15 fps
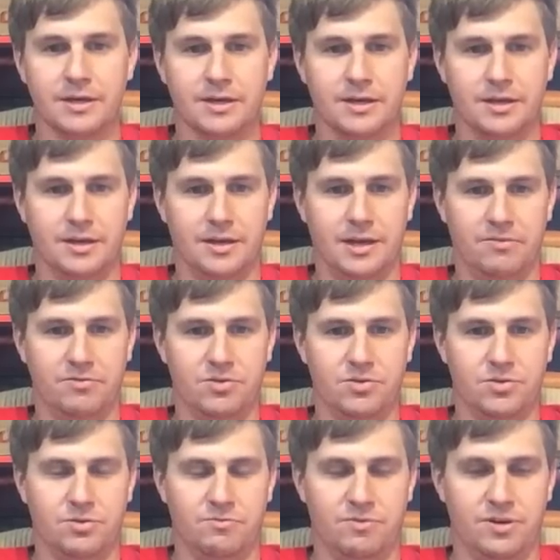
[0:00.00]
can have
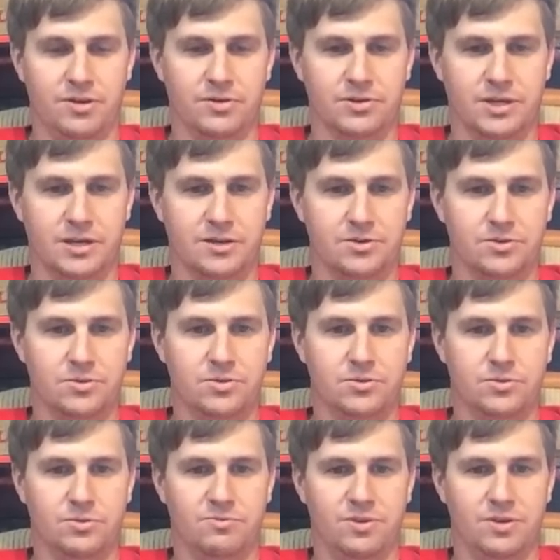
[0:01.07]
YouTube videos, I can do
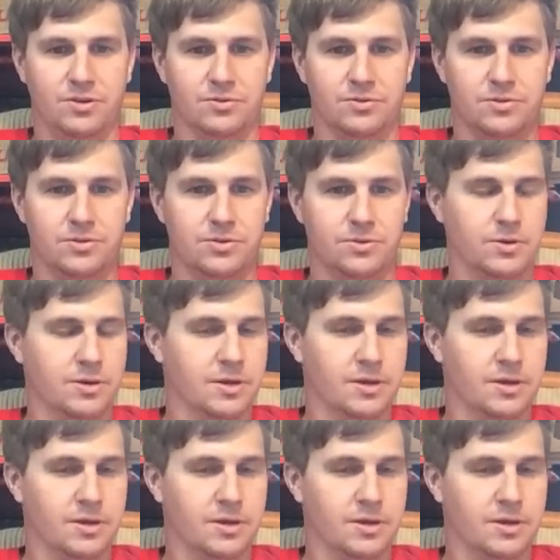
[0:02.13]
YouTube videos too.